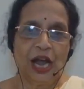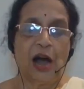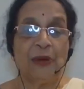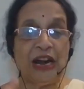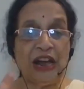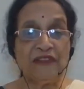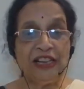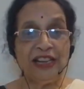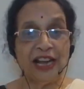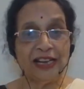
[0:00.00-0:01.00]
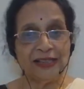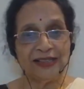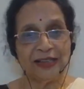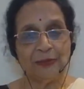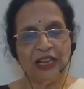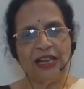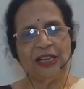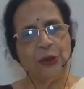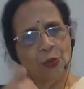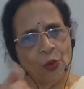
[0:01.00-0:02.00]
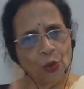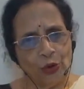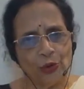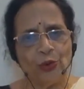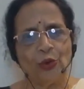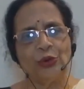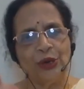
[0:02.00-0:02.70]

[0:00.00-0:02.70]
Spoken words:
Apara is something, the more you know,